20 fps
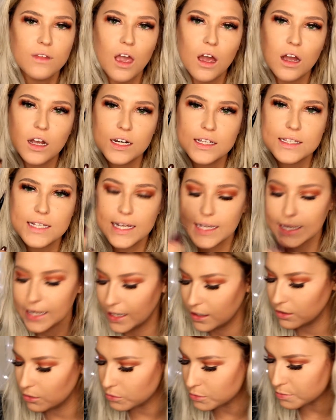I'm gonna take an
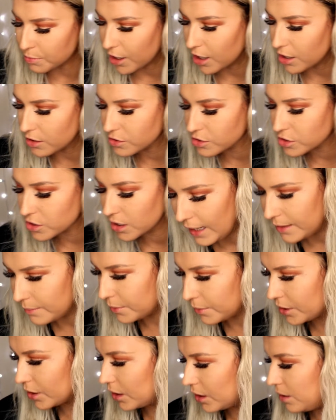angled brush and I'm
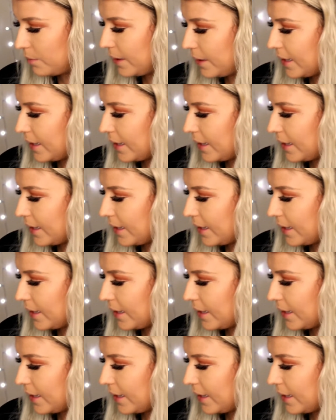gonna go